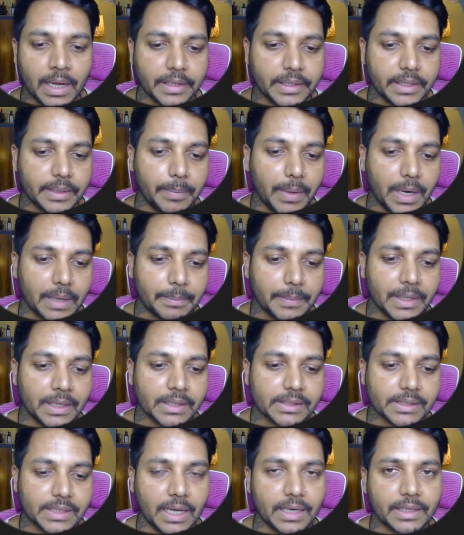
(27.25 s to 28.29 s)

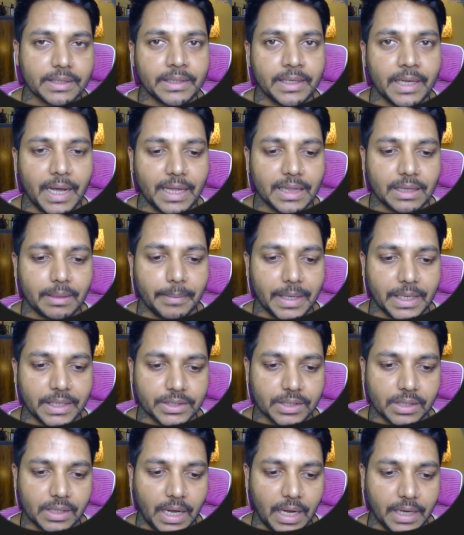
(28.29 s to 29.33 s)
department, salary and the
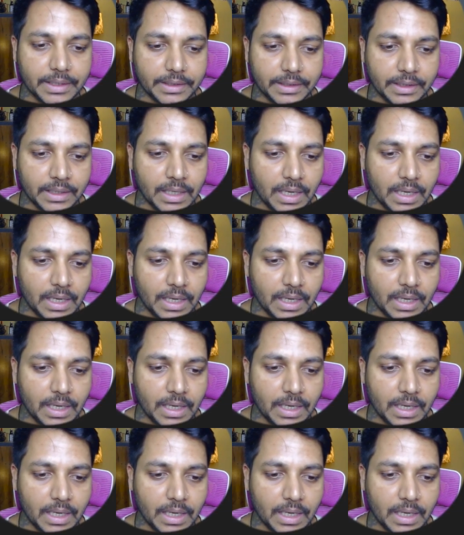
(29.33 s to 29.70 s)
manager ID.